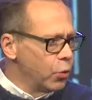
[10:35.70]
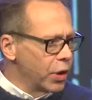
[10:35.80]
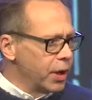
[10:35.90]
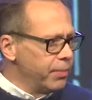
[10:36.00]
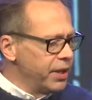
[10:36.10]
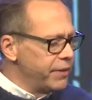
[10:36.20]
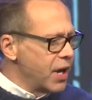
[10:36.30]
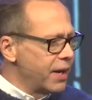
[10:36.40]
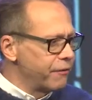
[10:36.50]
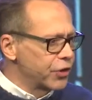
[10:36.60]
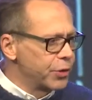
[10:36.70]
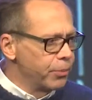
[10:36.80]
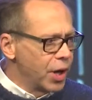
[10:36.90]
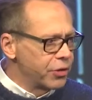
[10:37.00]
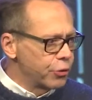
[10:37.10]
we're gonna believe God for some
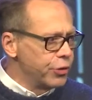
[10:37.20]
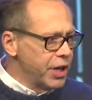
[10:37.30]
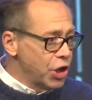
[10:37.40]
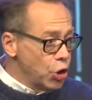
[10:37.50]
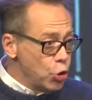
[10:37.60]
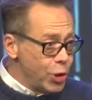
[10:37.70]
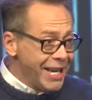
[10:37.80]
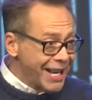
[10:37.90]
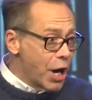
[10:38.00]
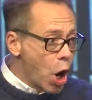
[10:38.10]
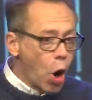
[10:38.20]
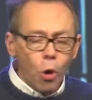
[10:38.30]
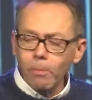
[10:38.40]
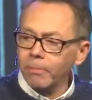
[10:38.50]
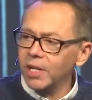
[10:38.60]
breakthrough that you need at
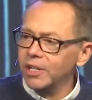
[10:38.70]
home.